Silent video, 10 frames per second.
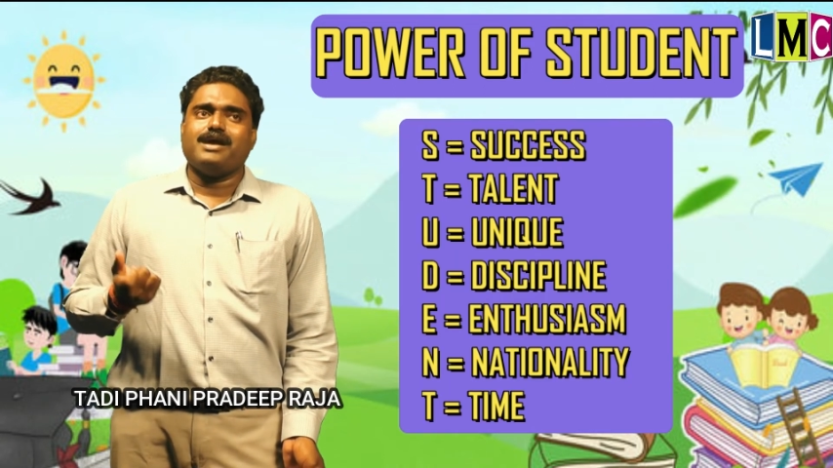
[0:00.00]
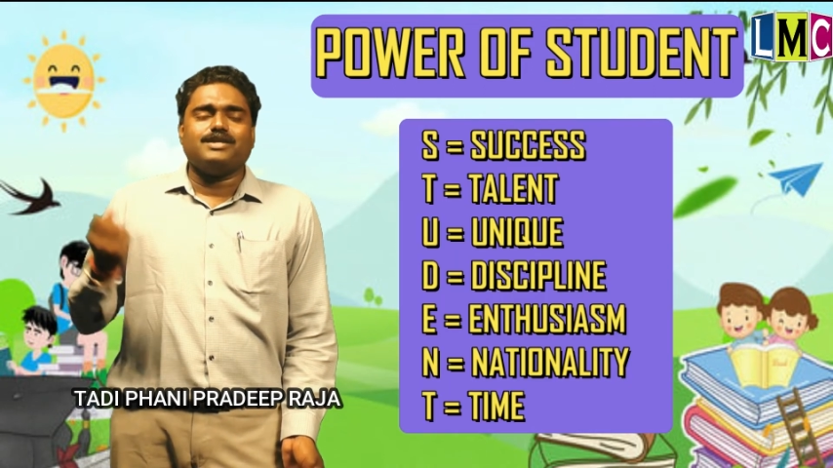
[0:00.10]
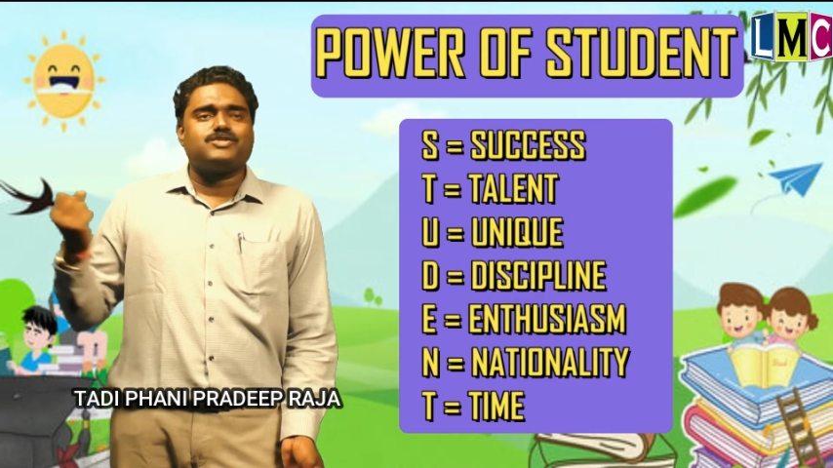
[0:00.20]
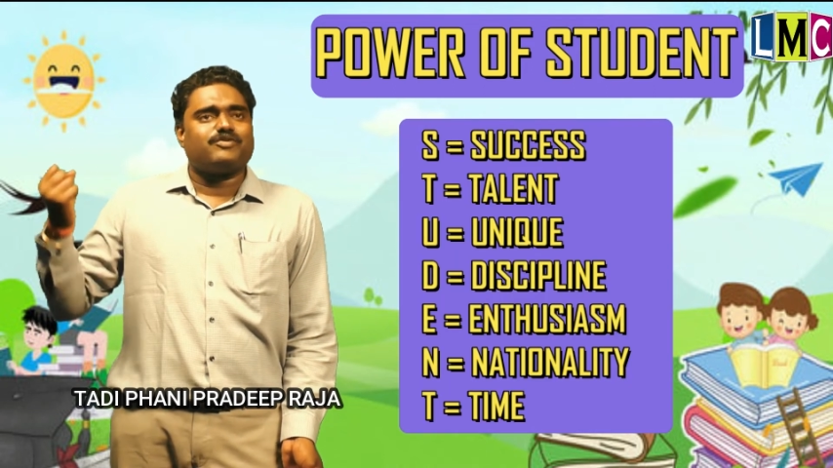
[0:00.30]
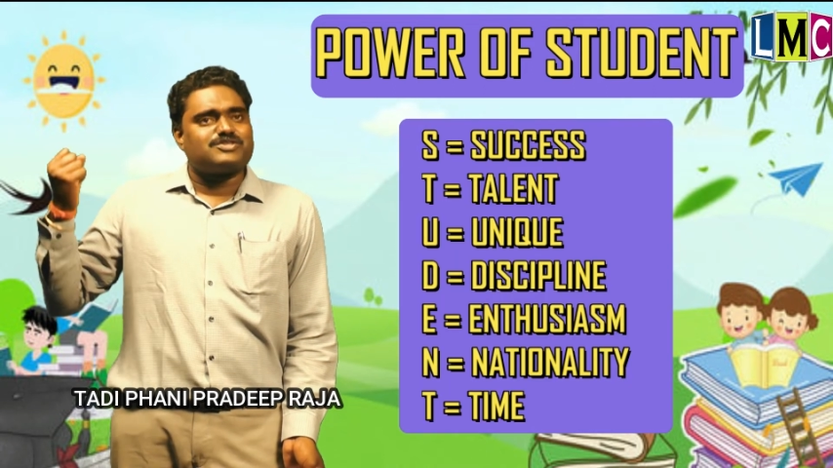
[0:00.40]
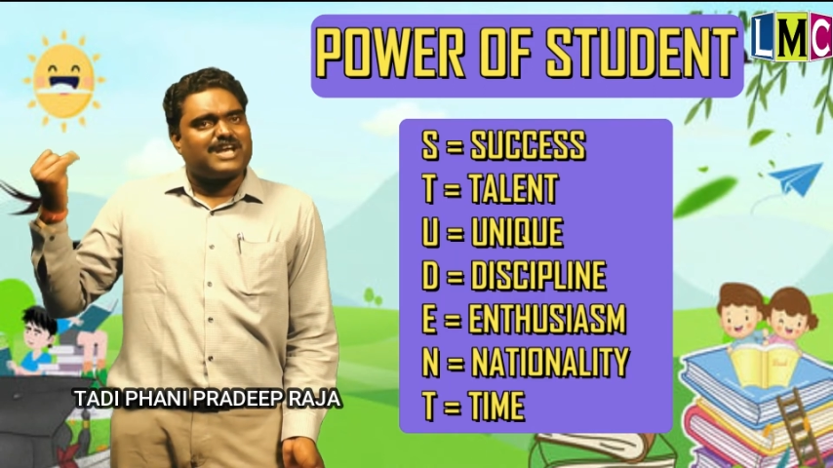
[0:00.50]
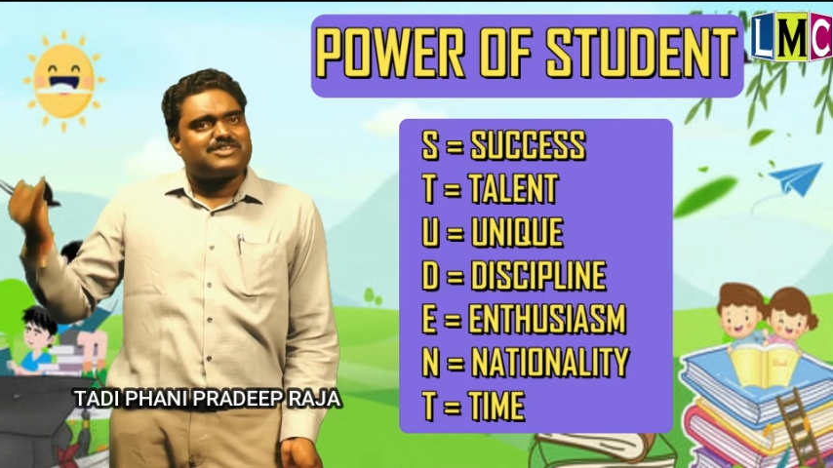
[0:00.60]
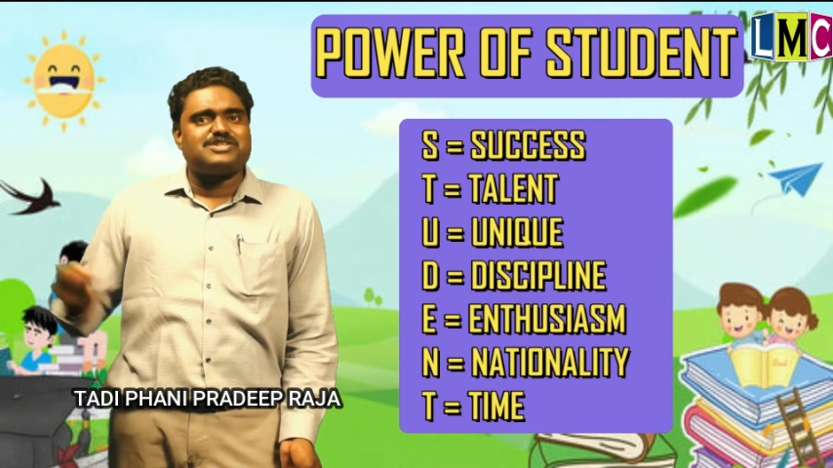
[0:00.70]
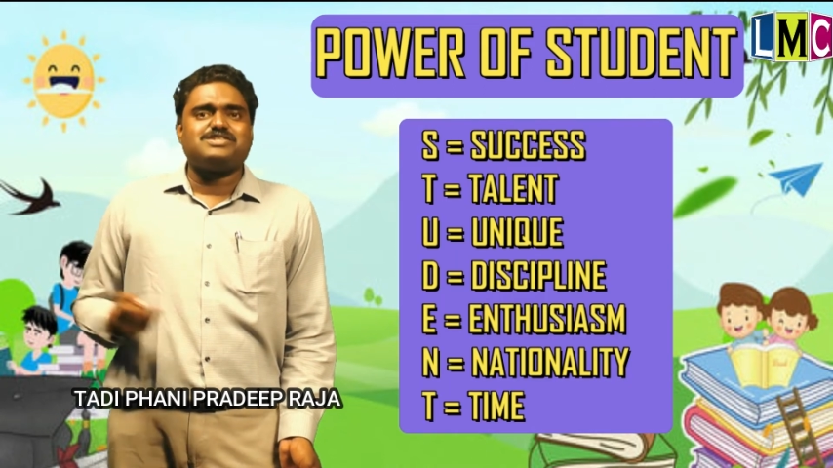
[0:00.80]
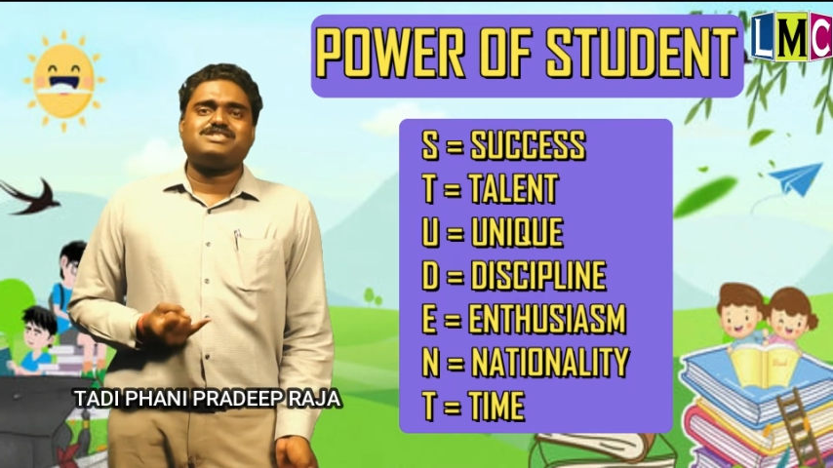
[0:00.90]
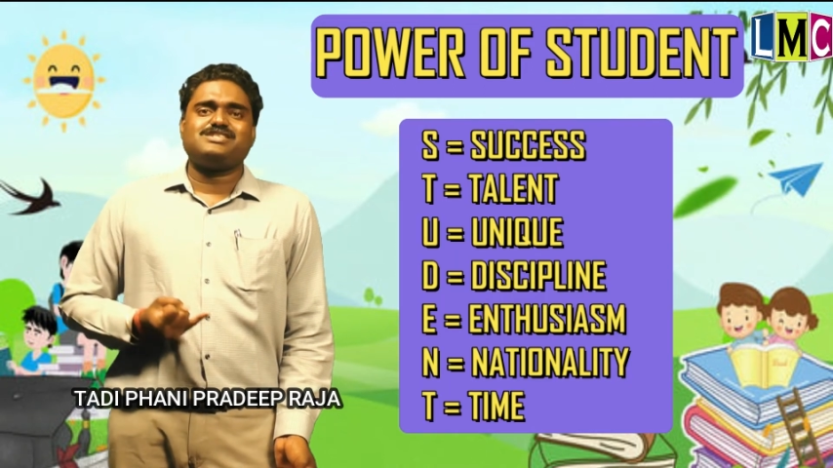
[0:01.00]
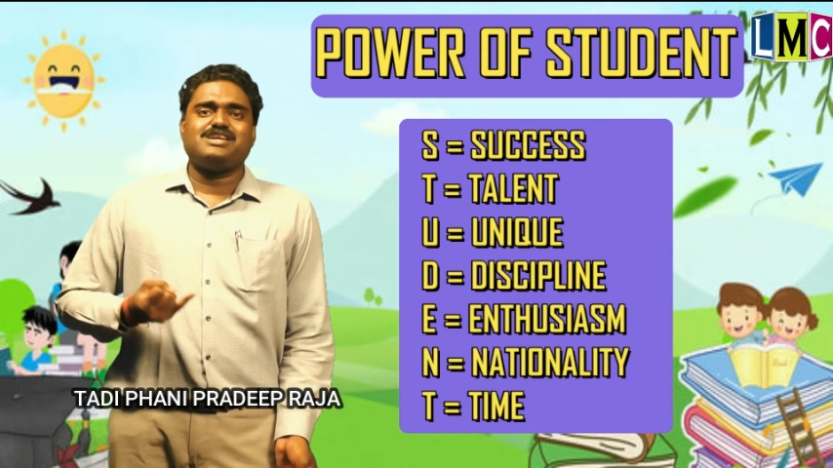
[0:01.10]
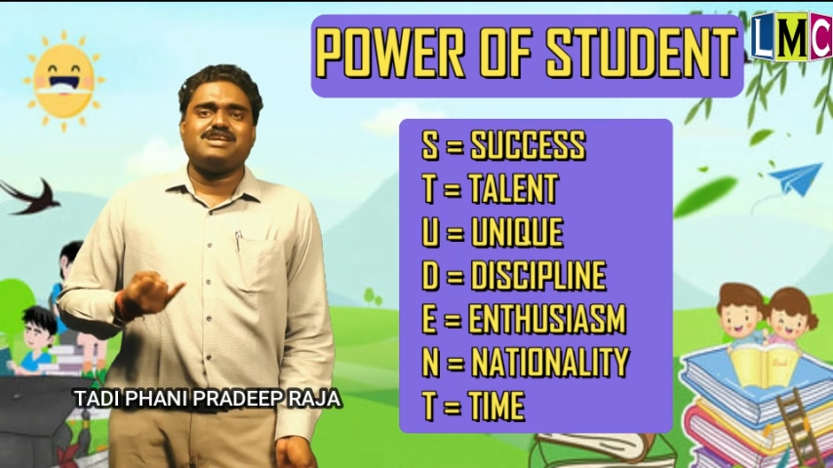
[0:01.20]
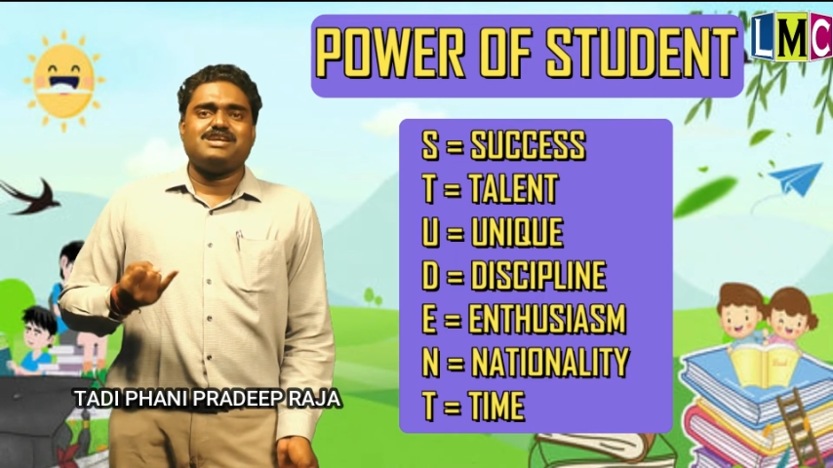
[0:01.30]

As for success,